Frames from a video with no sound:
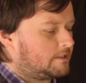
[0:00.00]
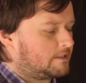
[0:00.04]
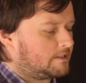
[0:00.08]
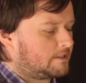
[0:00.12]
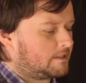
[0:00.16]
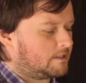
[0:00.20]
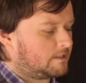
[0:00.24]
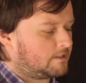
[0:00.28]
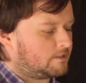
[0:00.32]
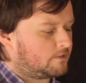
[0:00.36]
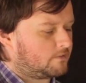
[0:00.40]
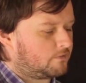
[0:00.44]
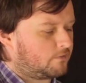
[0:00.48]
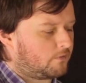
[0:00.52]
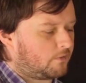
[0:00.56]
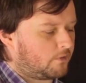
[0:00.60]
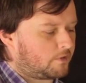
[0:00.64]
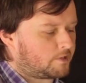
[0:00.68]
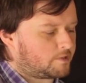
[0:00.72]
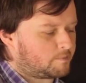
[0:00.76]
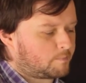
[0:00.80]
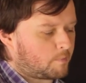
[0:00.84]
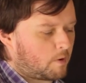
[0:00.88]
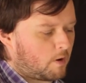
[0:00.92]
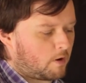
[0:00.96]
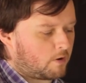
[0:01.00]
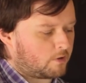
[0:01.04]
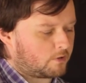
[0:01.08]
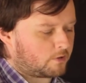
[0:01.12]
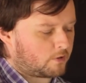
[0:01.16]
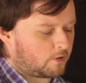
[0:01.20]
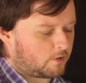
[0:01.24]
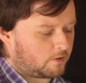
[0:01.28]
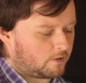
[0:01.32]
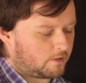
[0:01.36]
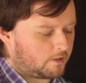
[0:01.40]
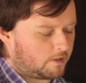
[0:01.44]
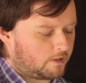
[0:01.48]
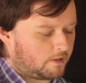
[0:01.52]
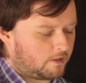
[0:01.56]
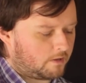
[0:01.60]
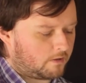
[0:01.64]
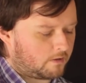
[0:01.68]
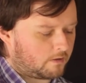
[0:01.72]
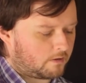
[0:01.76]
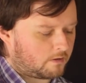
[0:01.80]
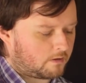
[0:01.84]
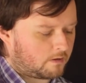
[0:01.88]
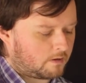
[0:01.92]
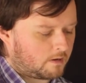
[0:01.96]
is this first part done
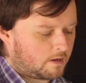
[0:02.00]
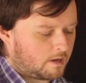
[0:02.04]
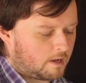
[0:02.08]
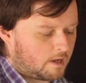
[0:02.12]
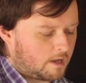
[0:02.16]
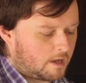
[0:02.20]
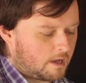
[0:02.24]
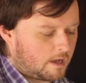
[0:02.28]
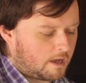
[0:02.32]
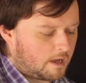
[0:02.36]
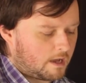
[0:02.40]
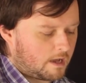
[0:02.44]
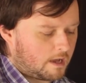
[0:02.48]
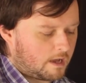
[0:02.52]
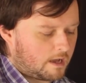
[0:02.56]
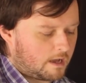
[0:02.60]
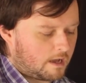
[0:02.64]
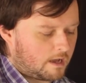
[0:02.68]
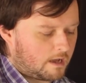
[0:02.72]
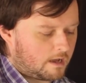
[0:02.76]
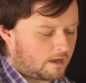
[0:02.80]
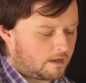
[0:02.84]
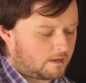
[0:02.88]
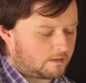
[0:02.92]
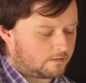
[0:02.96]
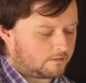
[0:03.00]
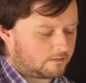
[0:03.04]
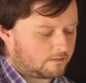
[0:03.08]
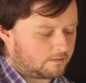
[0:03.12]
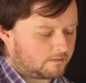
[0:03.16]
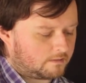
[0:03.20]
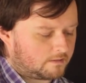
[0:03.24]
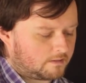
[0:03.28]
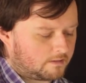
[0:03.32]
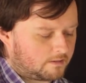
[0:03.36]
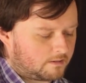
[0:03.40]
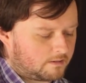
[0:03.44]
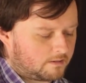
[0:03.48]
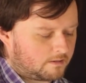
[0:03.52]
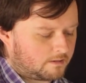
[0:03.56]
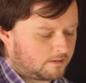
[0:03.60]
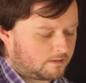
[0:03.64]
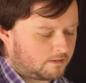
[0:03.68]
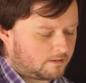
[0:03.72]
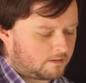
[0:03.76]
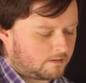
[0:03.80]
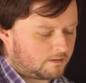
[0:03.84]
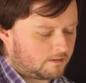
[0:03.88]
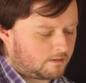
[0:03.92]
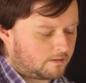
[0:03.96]
here, and
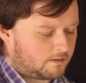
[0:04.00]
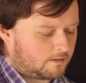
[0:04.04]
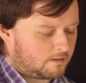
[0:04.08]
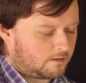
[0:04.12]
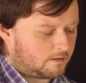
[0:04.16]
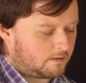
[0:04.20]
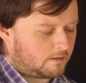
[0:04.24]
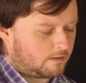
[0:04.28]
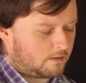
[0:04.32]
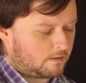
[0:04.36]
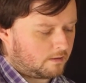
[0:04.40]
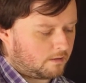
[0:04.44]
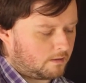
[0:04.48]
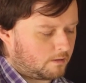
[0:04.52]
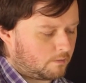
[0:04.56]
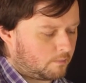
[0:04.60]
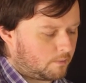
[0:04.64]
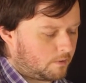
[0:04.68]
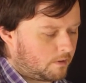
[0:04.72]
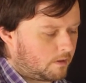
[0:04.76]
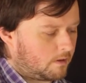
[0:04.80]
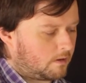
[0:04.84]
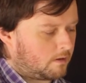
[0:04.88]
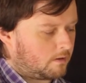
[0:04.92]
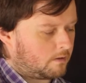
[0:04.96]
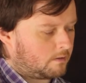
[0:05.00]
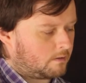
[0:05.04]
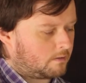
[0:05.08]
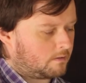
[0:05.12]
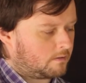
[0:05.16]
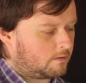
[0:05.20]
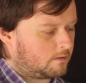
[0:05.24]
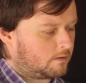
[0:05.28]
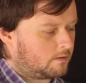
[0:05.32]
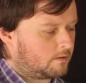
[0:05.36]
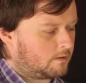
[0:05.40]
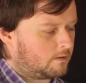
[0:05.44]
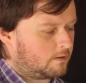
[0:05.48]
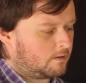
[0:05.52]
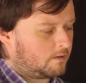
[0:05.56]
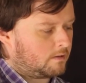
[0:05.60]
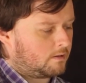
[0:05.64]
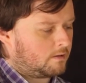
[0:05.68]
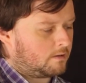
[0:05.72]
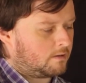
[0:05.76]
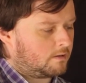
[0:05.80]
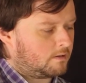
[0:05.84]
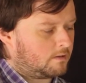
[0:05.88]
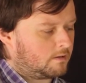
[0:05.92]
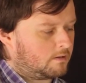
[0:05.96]
there we are.
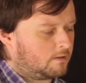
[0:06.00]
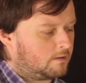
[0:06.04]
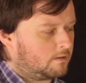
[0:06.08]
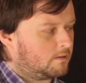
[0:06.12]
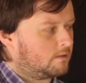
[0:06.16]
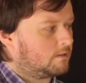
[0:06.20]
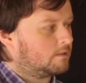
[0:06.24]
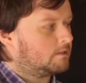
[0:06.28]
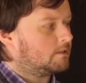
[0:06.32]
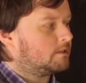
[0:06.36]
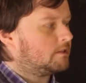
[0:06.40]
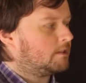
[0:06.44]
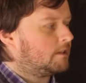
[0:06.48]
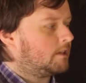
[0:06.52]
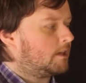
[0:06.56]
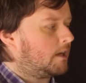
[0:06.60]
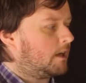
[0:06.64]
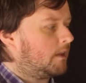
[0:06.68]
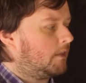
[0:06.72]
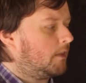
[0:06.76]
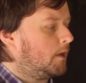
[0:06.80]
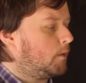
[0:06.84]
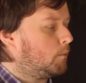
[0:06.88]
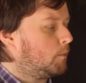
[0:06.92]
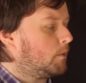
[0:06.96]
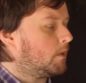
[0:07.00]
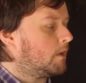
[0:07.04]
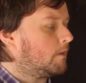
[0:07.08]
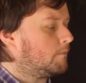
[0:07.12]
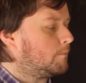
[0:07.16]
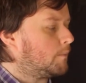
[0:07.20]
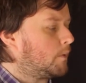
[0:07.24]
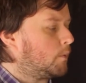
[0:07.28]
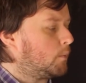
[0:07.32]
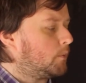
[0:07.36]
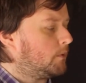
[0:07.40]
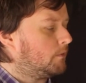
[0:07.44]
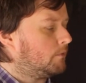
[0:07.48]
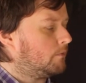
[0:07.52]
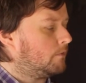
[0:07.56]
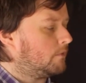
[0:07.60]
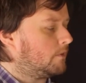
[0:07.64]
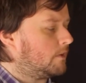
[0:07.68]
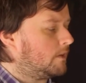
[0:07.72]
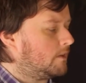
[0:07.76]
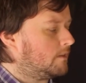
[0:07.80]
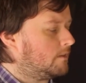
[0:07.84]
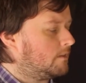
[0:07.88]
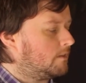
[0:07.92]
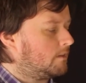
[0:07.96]
See, and then we'll give my wee
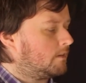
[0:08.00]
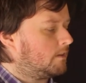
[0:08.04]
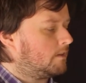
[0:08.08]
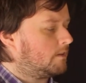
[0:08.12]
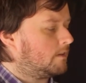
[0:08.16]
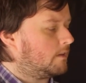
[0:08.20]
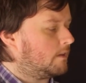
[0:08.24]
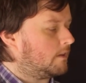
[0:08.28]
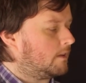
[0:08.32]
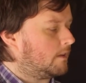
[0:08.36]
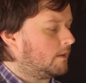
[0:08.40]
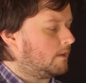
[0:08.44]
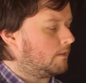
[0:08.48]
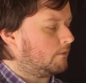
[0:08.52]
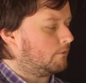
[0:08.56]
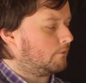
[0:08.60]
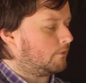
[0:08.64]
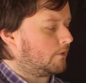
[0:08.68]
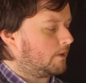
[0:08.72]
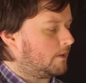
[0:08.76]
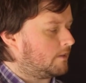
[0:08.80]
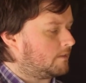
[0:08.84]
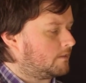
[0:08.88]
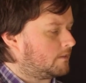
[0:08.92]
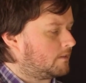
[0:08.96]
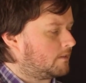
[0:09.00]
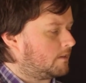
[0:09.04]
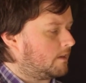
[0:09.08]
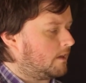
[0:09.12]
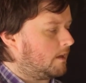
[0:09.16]
friend, a little friend.